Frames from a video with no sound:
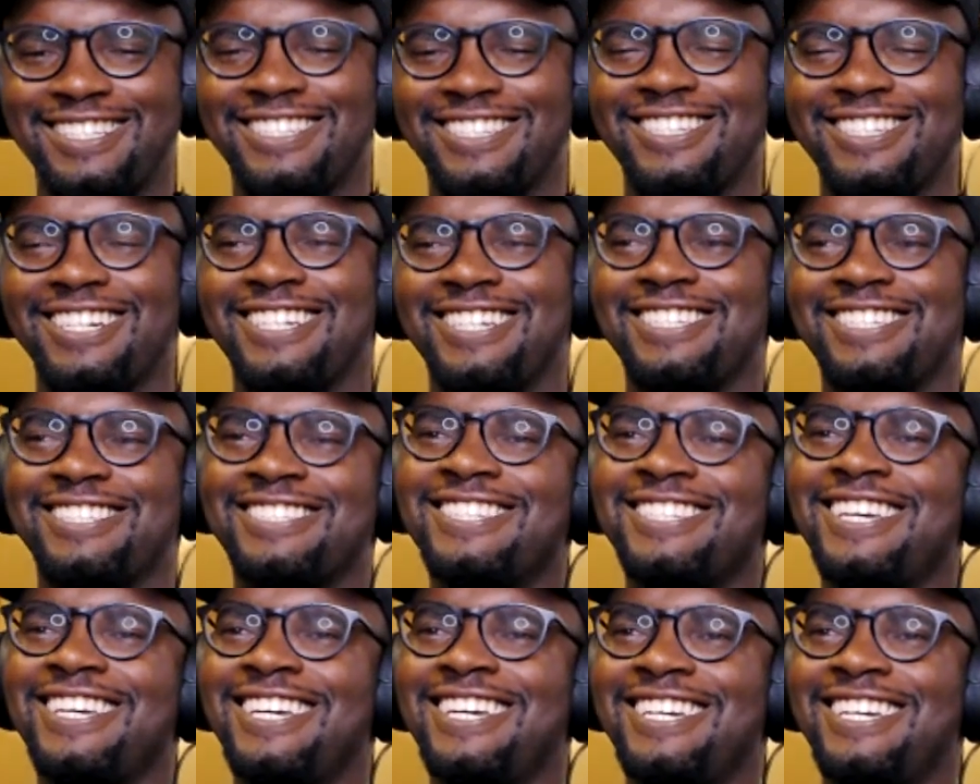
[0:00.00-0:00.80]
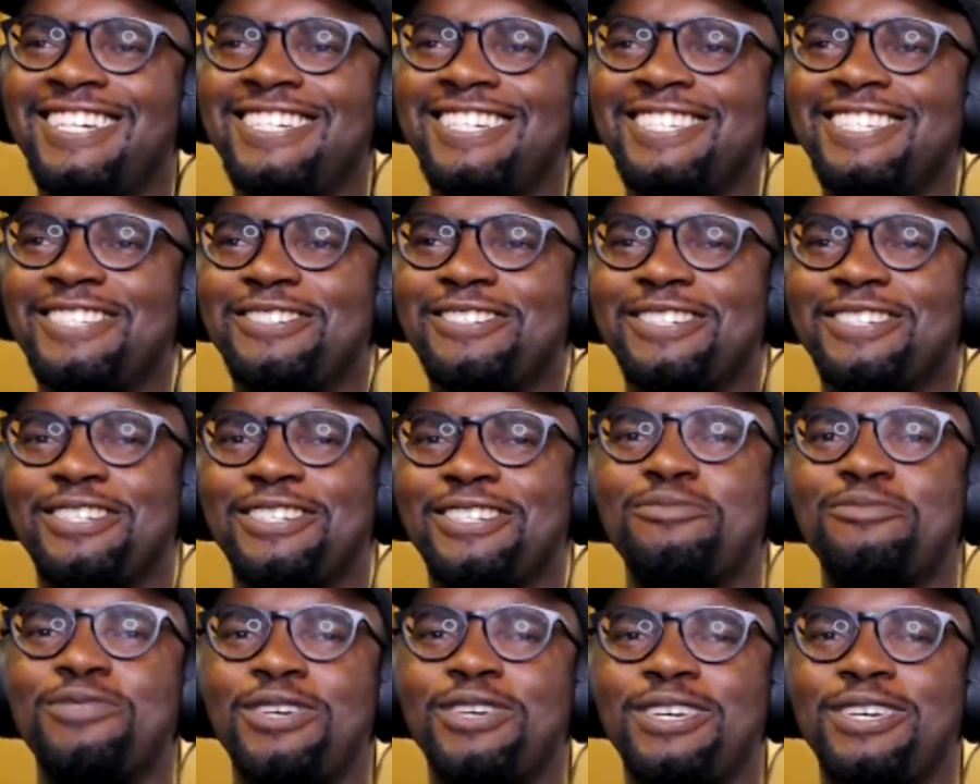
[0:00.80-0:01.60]
Like, you're going
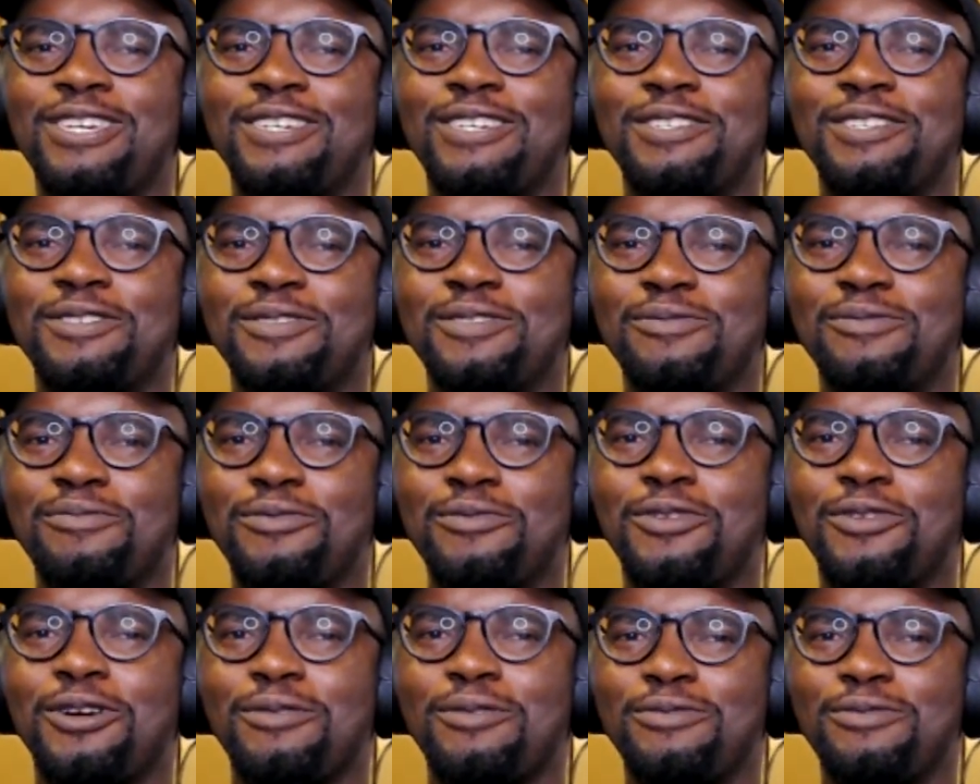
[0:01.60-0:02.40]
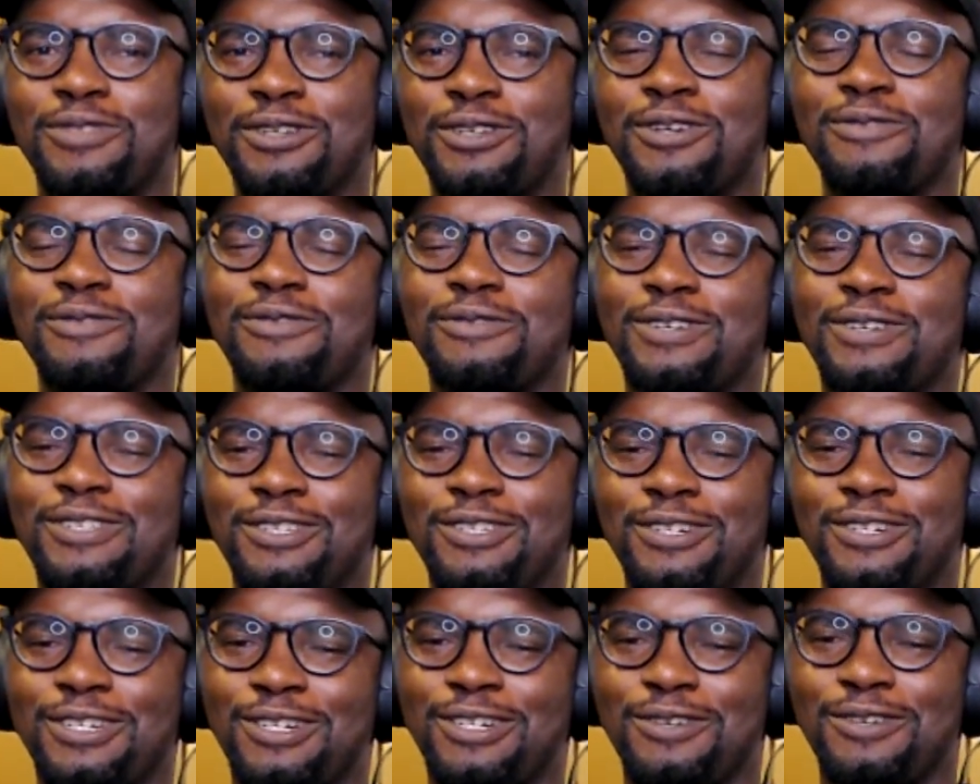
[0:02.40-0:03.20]
to be more observant.
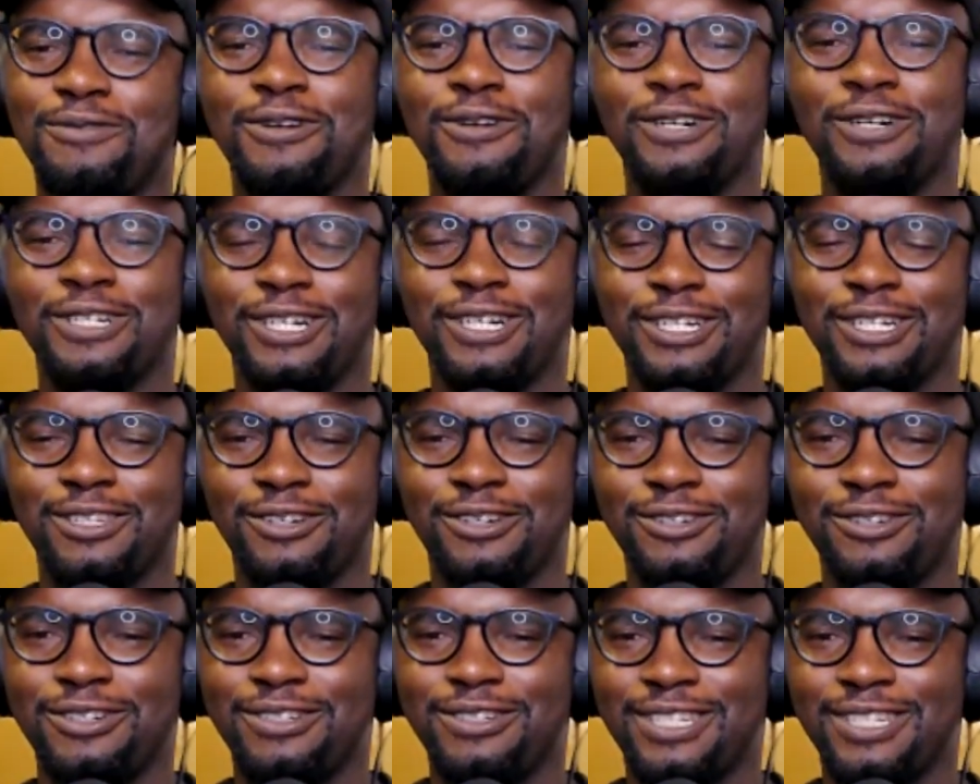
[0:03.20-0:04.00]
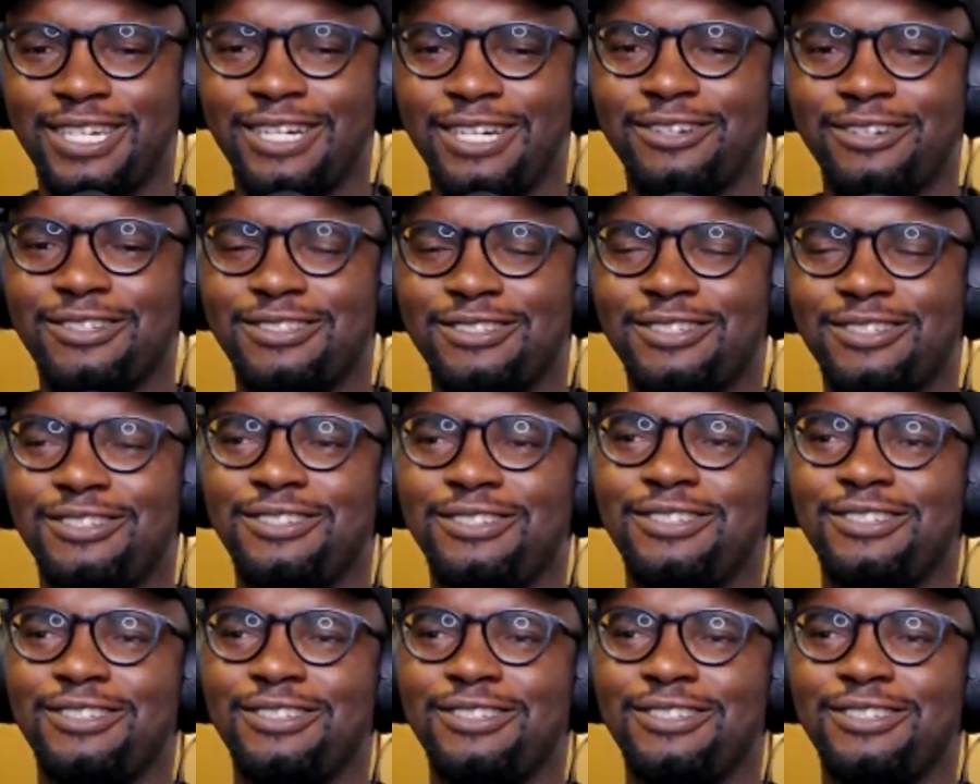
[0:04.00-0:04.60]
You're going to work on your character.